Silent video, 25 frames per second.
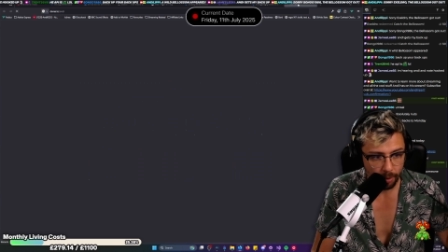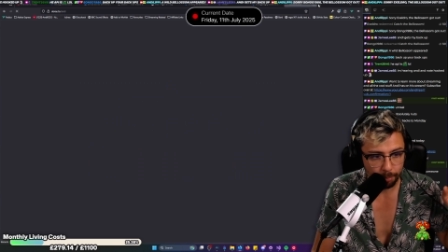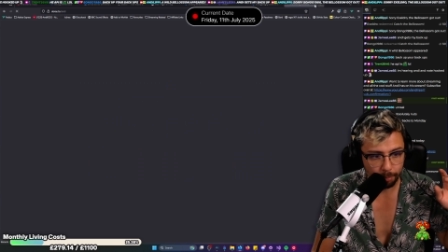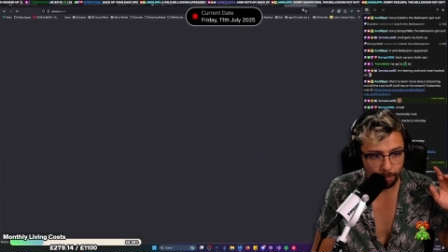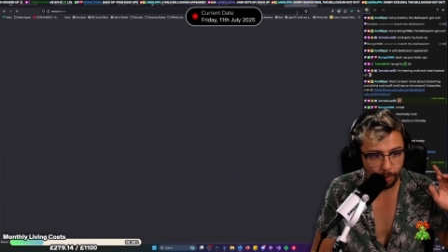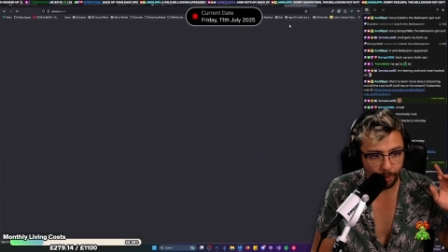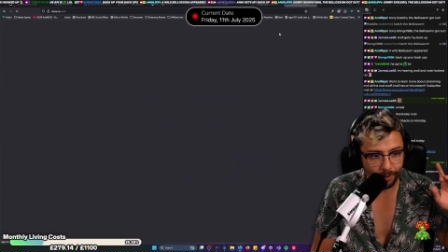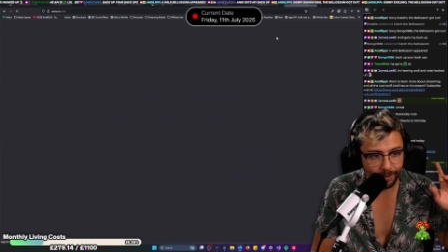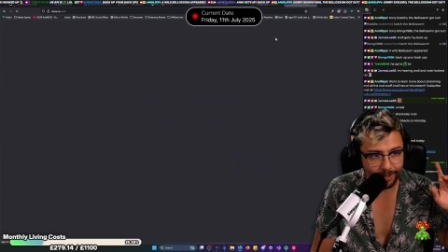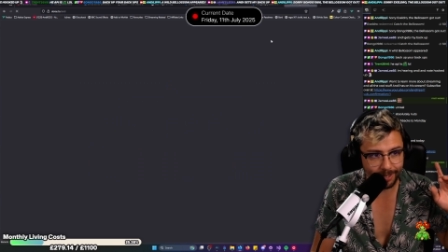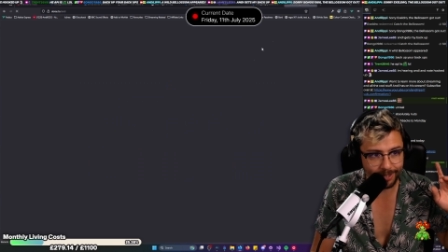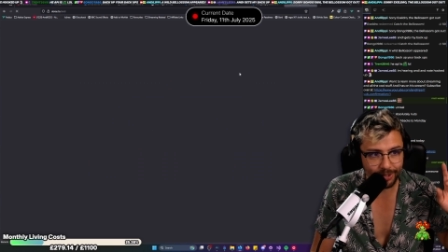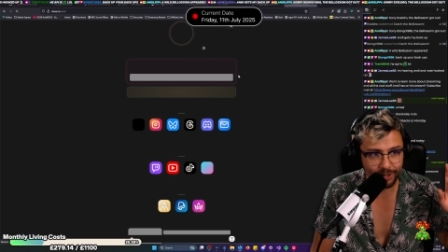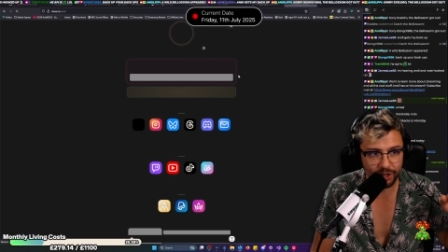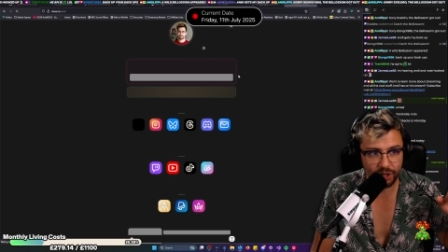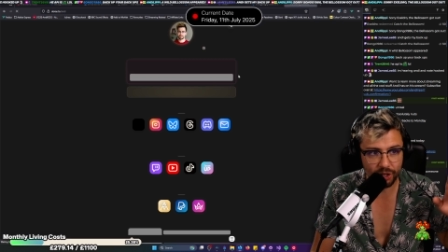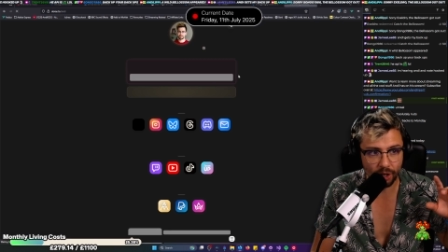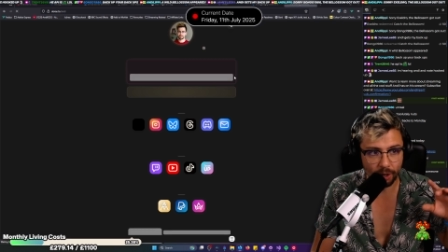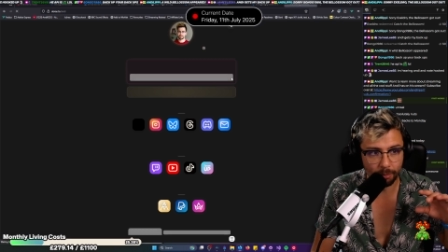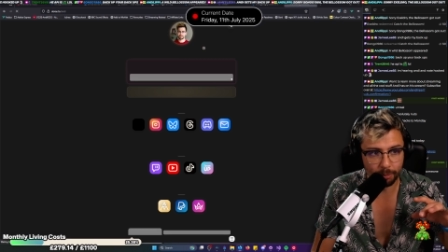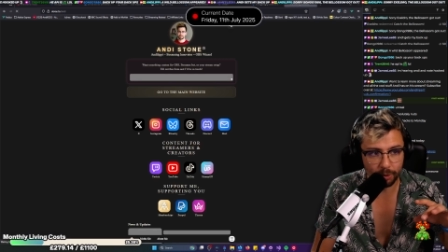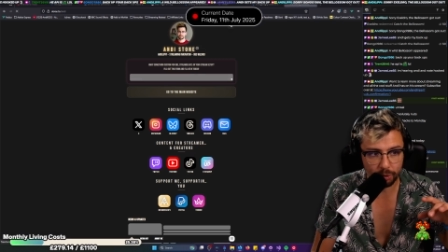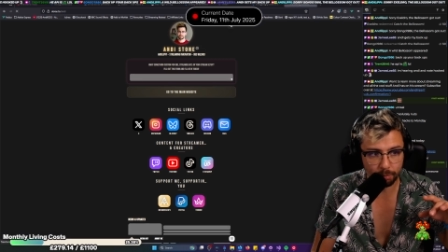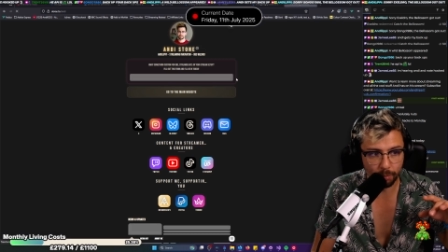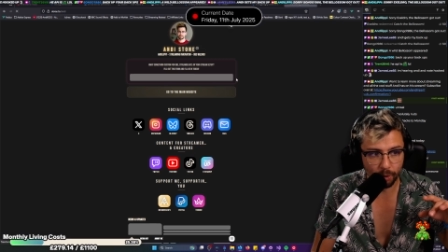but it's so
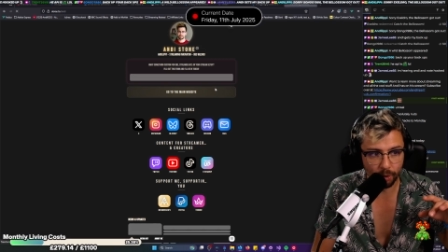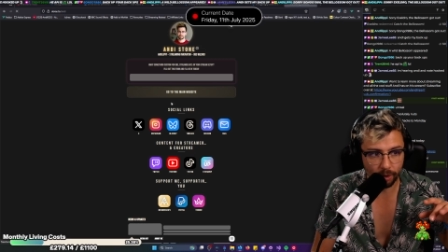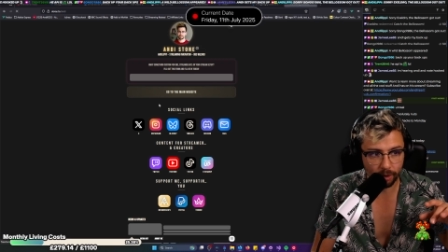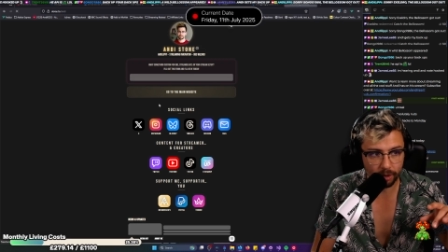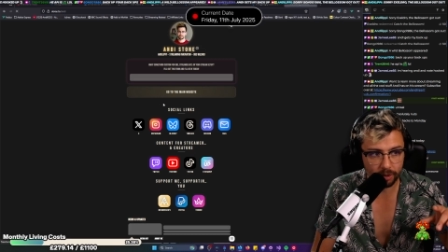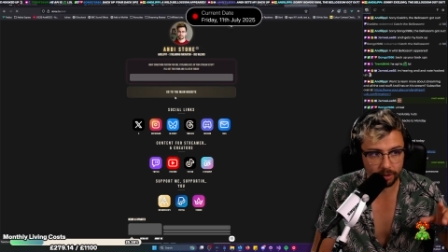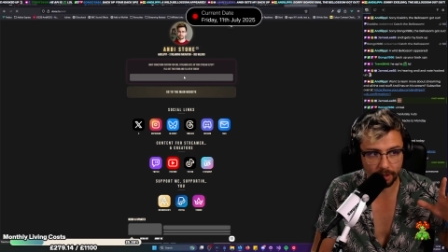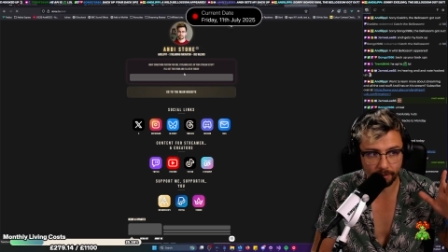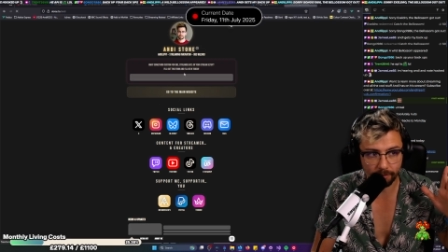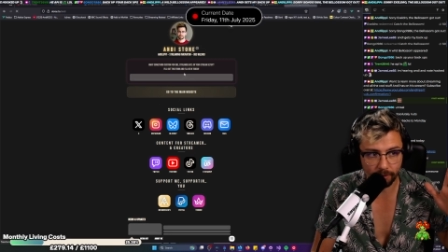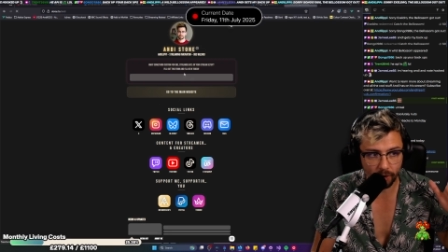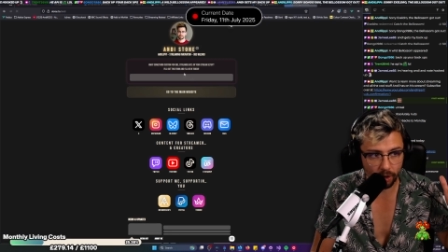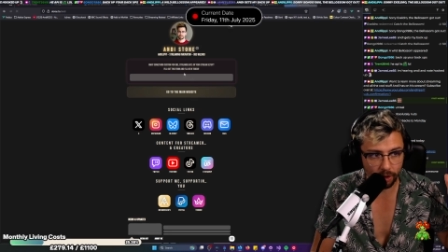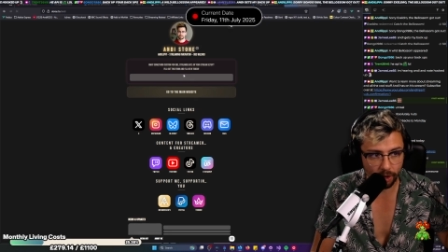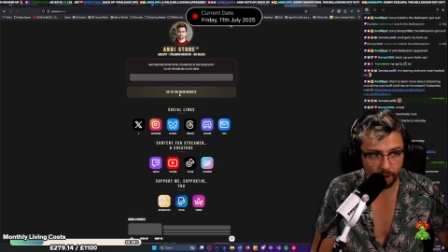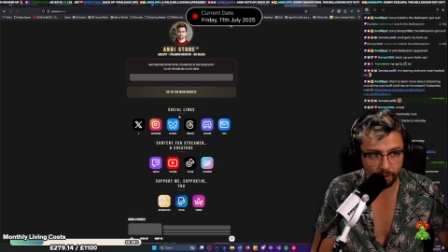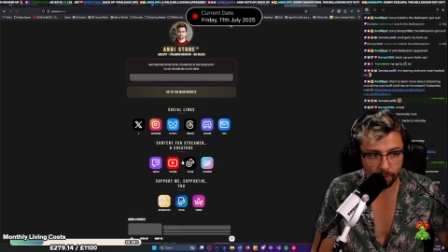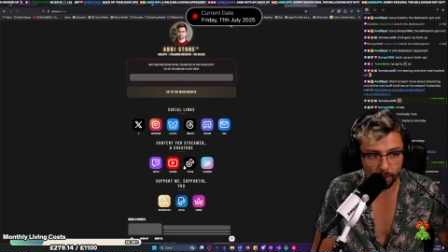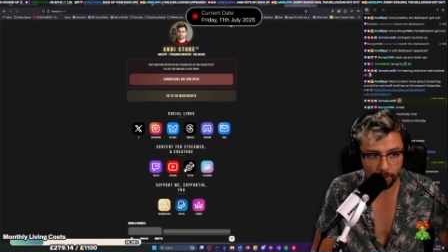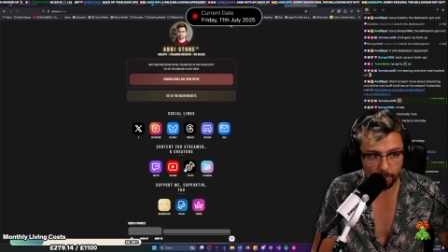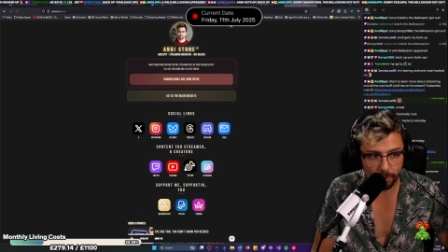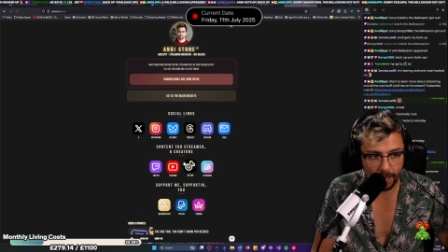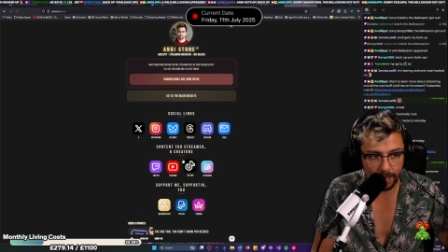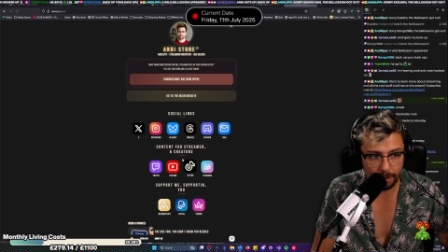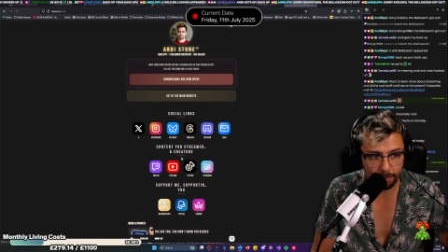much more because they've got
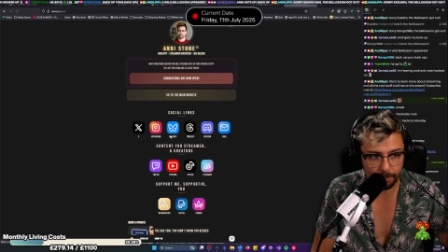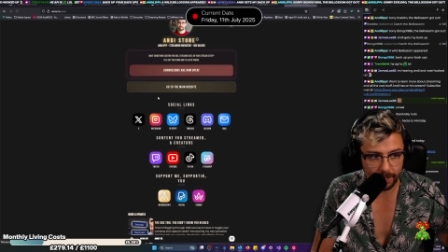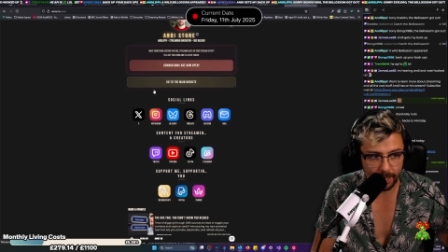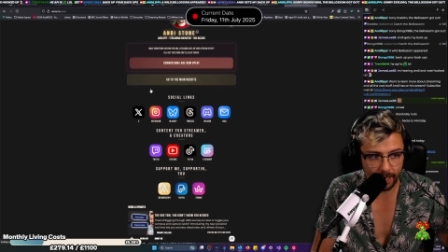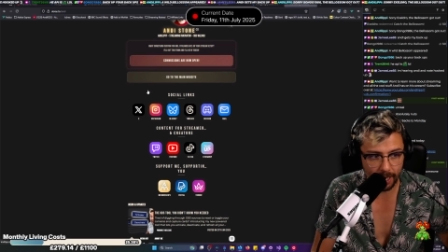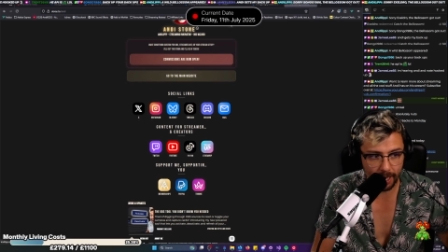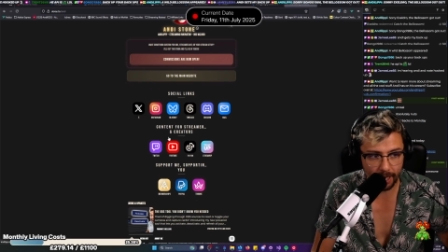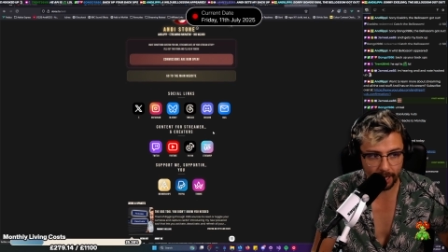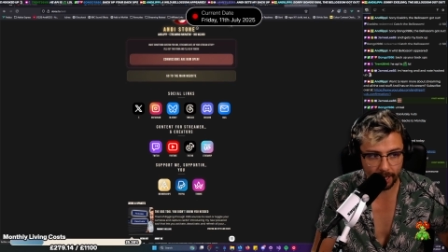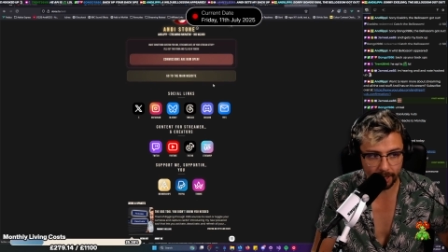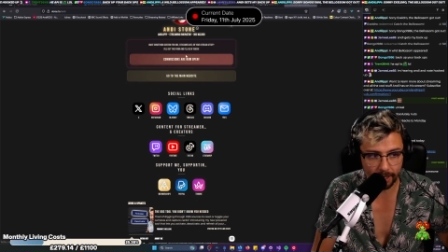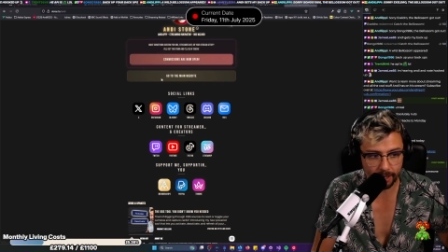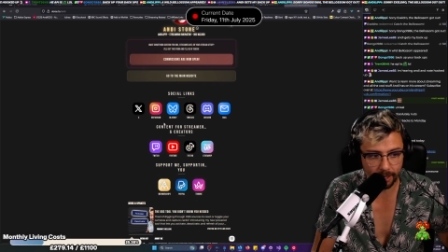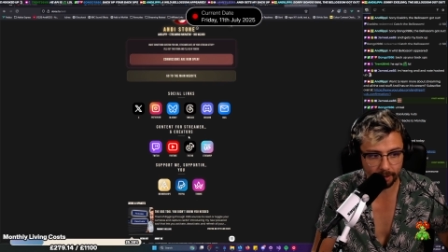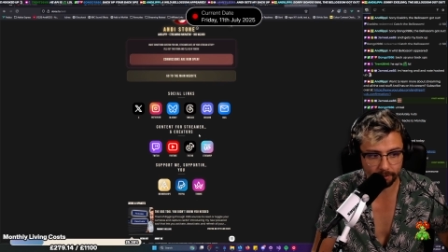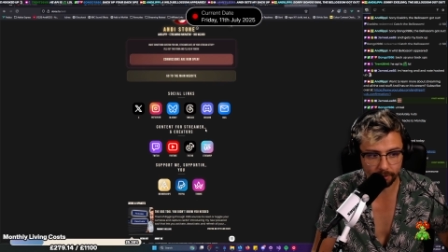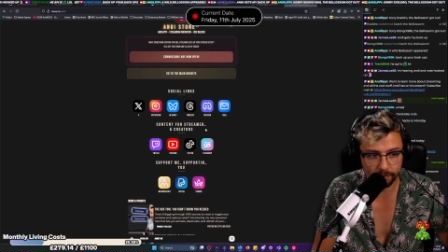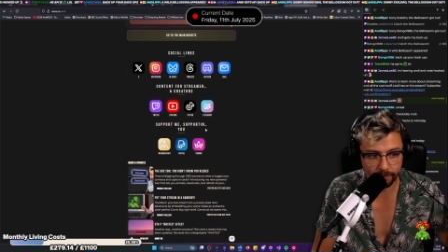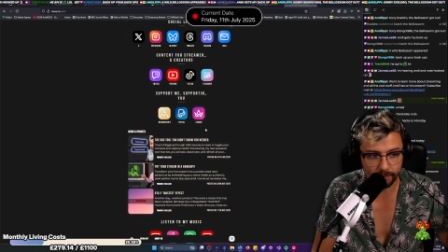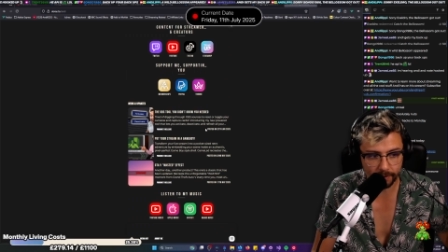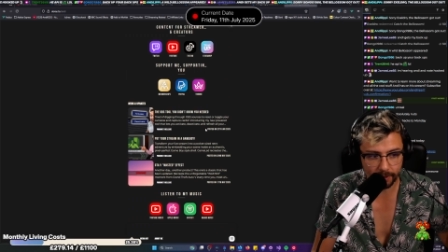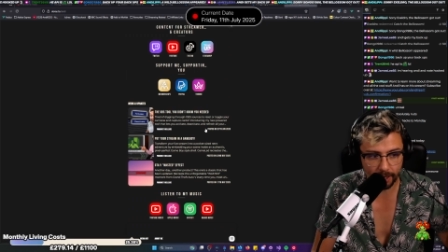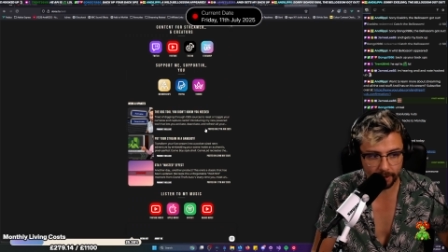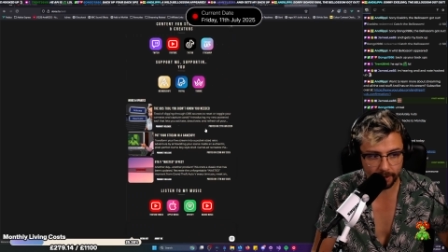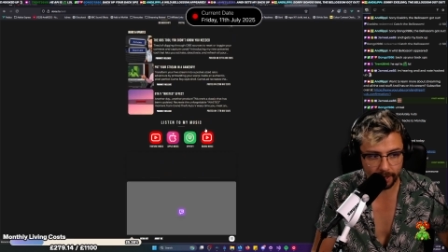their own API and
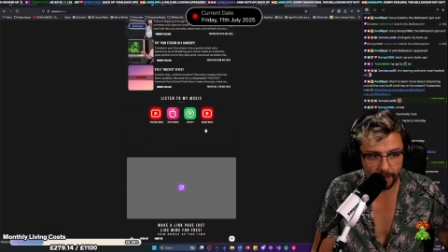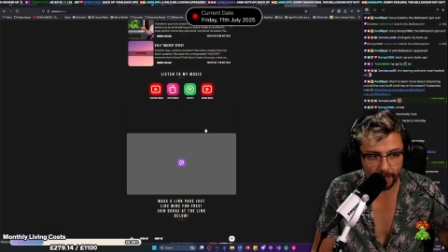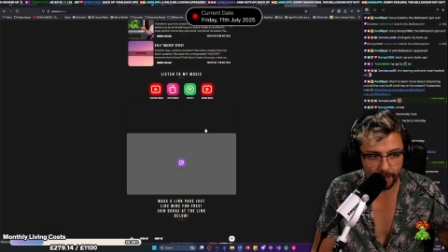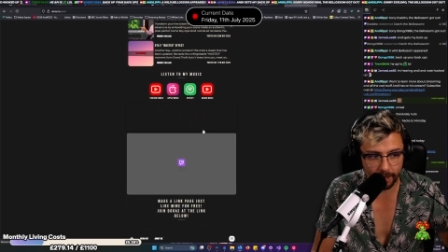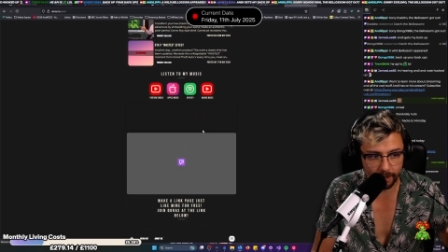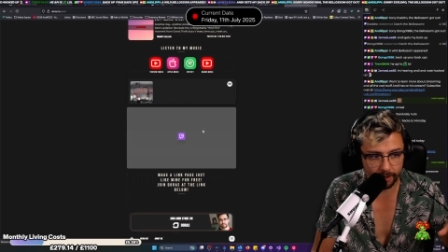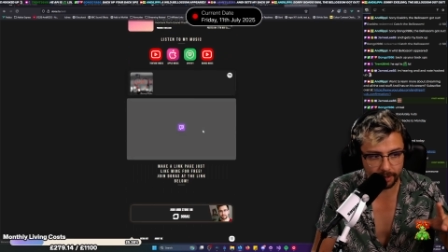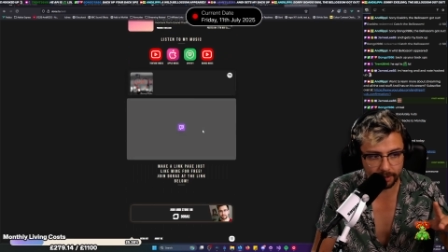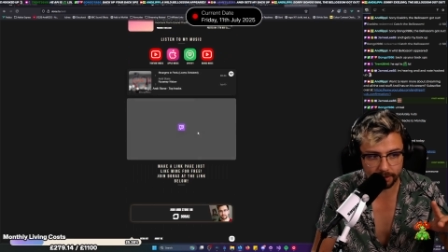everything like that.